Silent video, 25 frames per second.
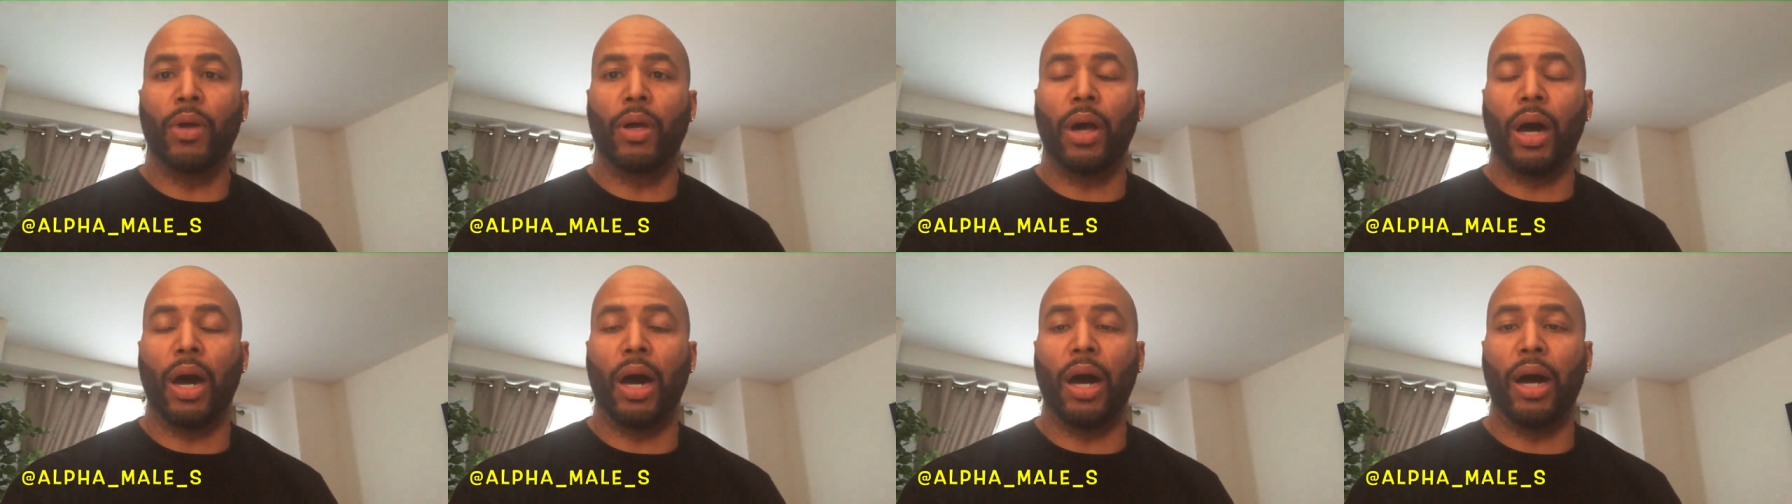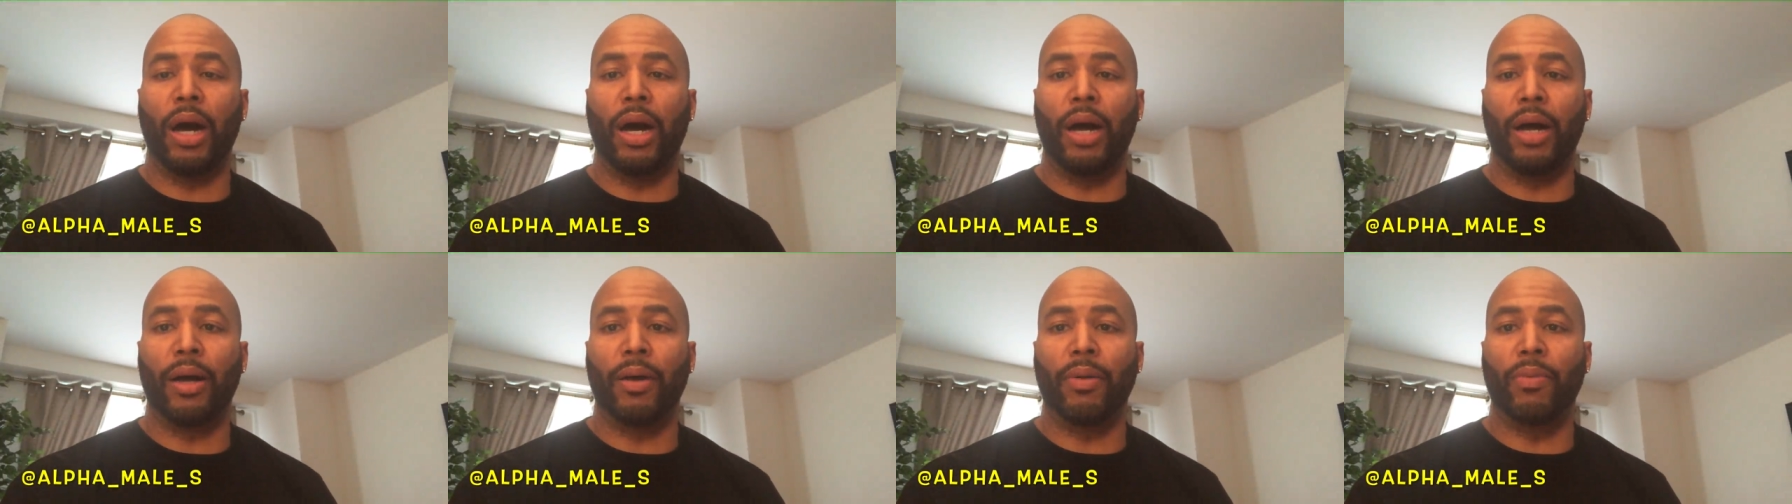
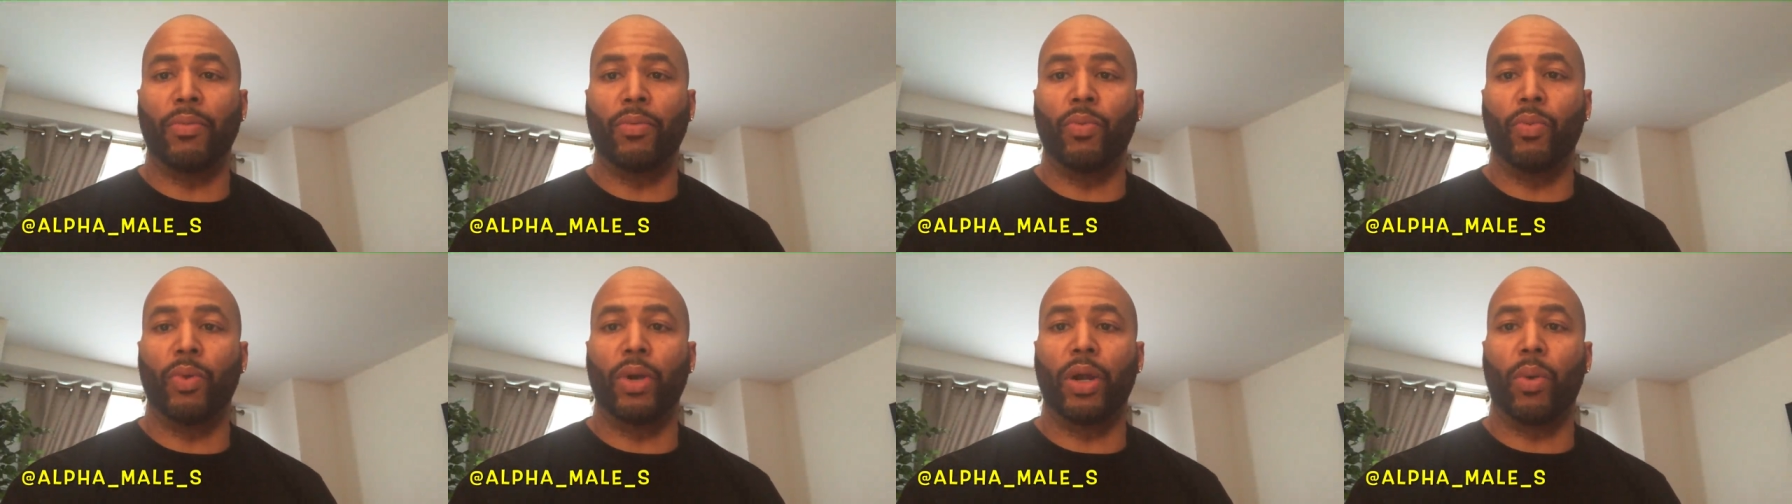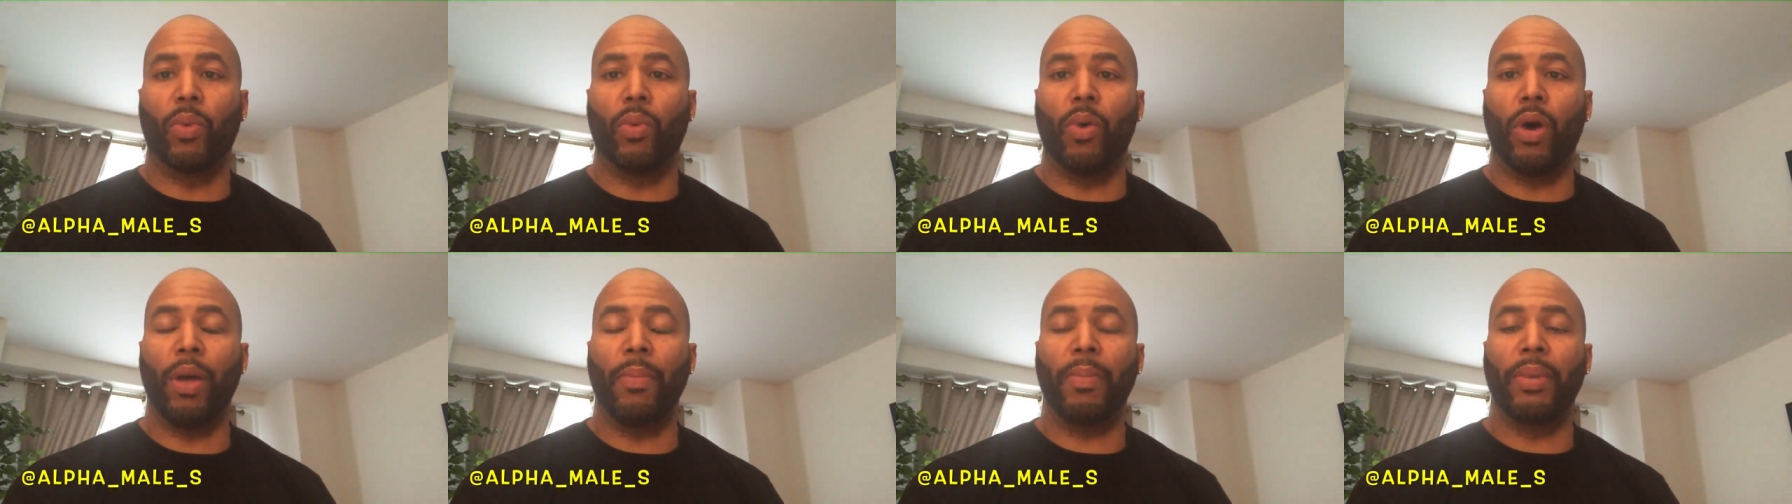uh, when a
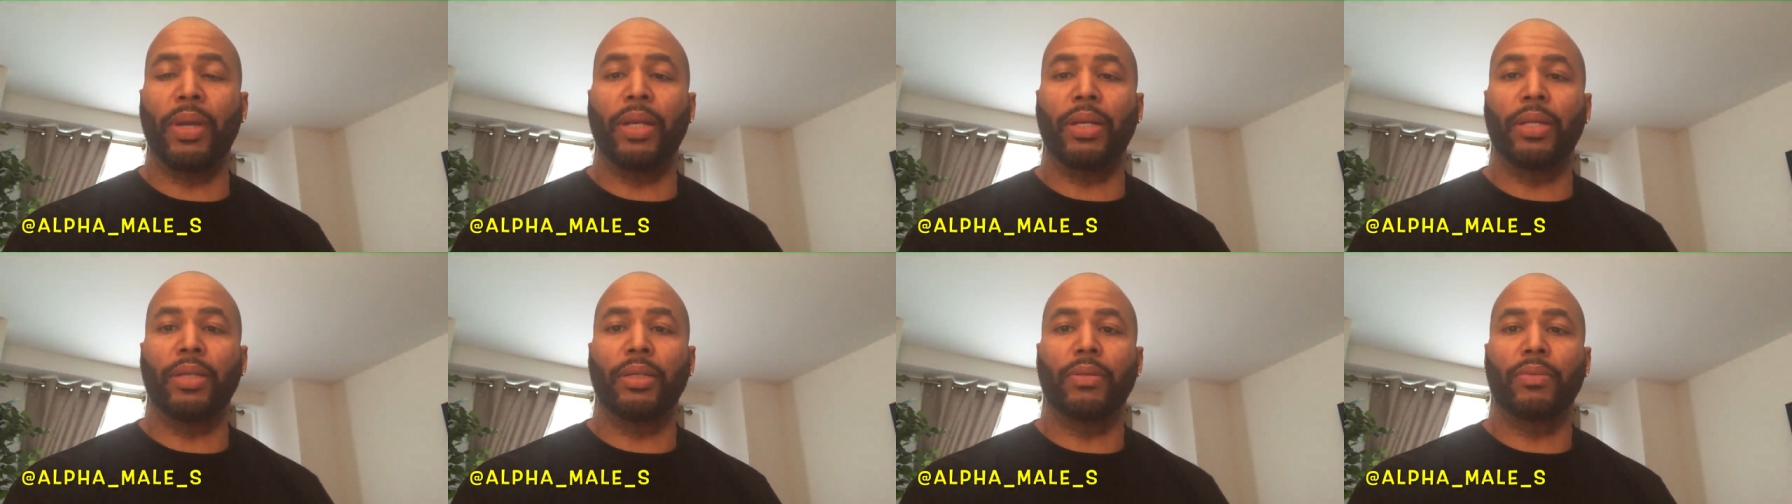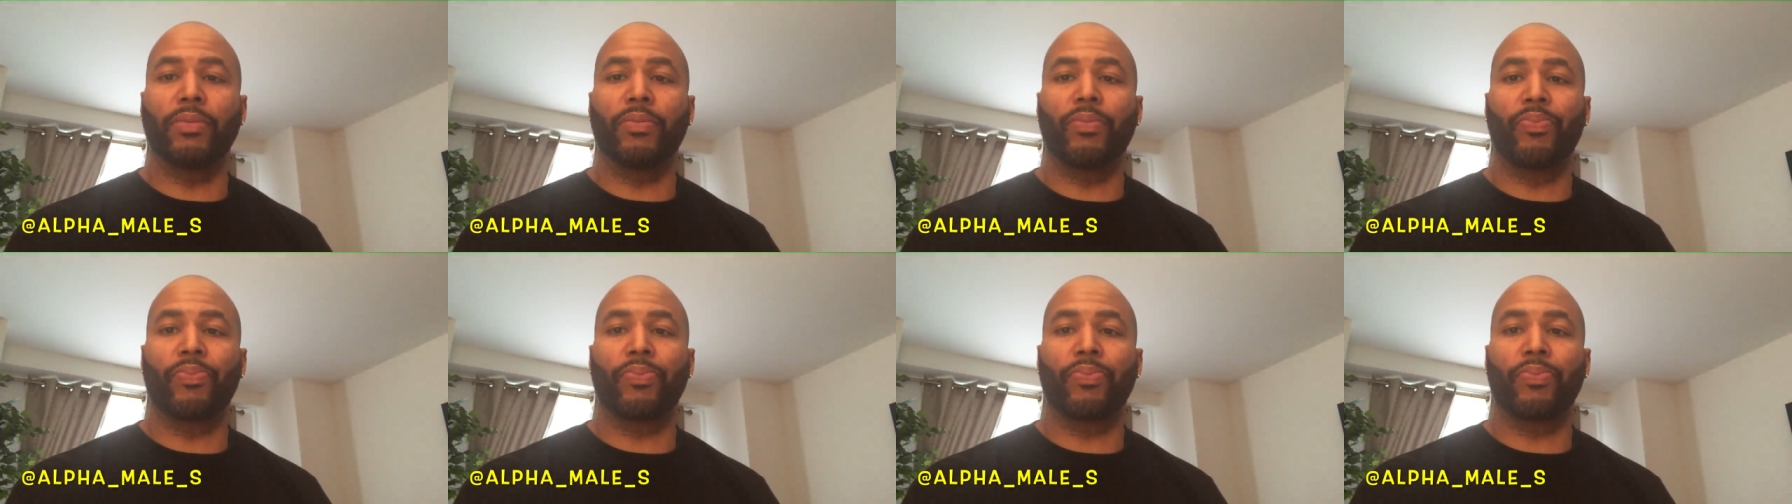woman